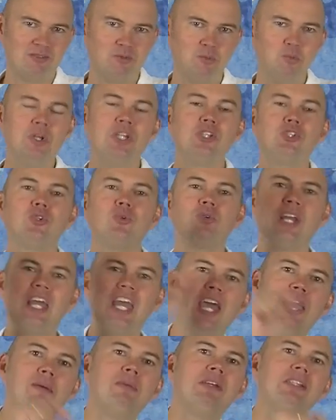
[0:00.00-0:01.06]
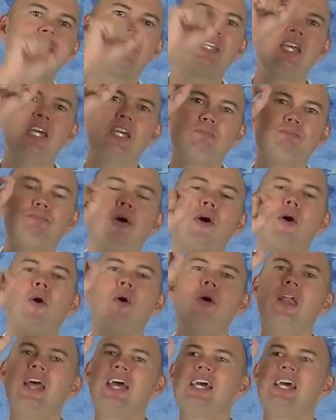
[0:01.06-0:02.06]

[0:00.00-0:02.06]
We should imitate Paul